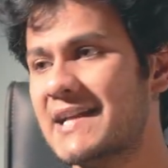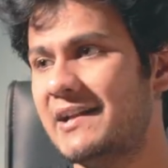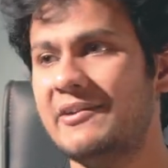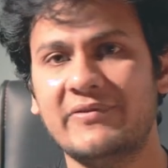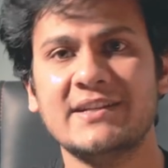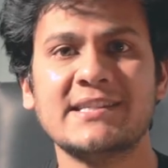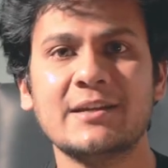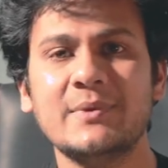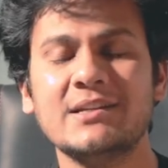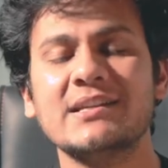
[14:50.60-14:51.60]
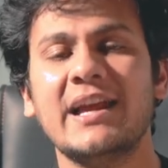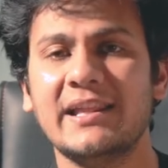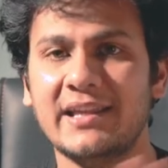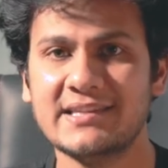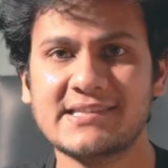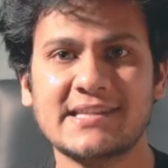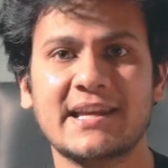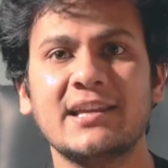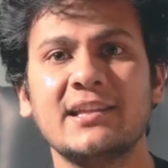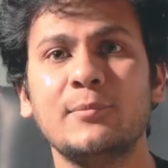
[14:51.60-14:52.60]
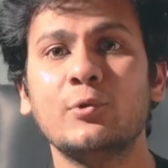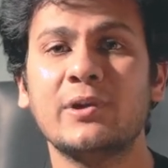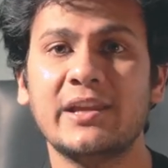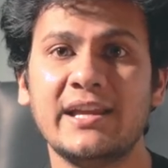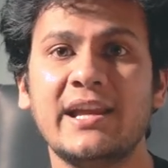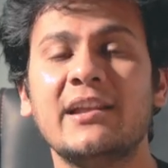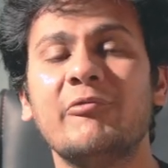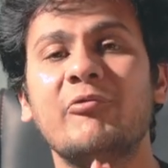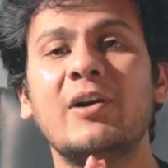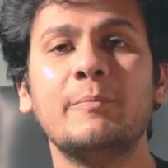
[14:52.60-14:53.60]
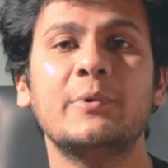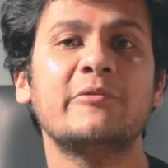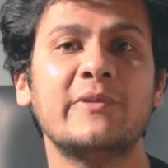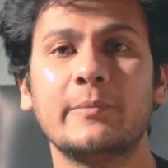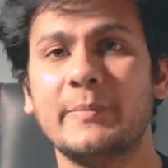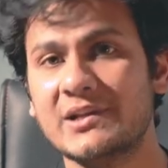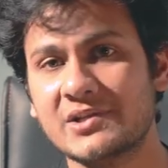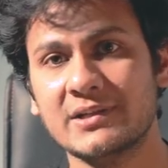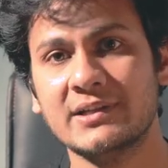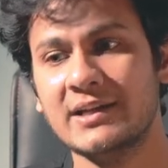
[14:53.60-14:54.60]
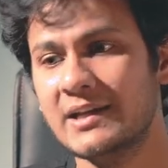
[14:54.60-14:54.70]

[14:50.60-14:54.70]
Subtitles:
at different segments and then stacking them to create one perfect picture